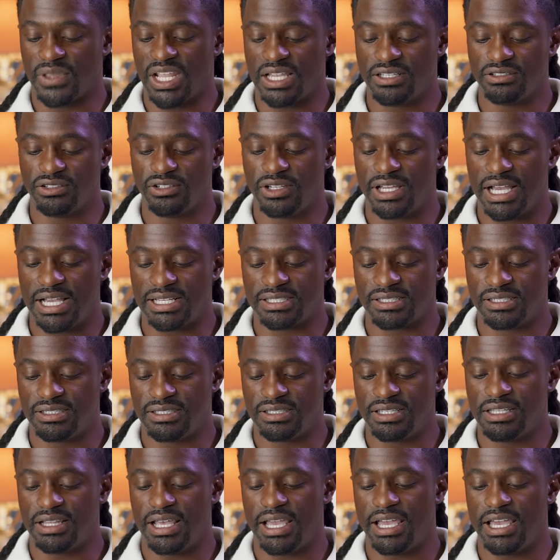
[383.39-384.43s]
As you guys can
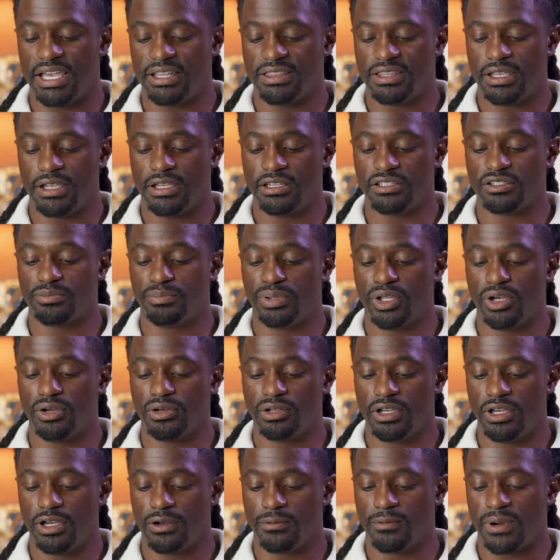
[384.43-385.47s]
see, they had their
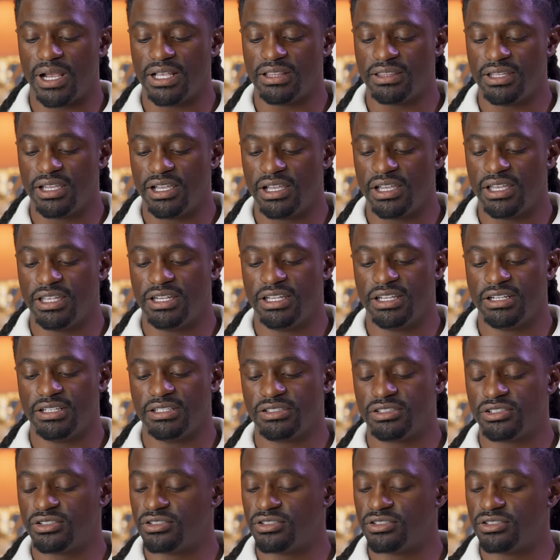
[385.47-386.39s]
explode up right there and then it's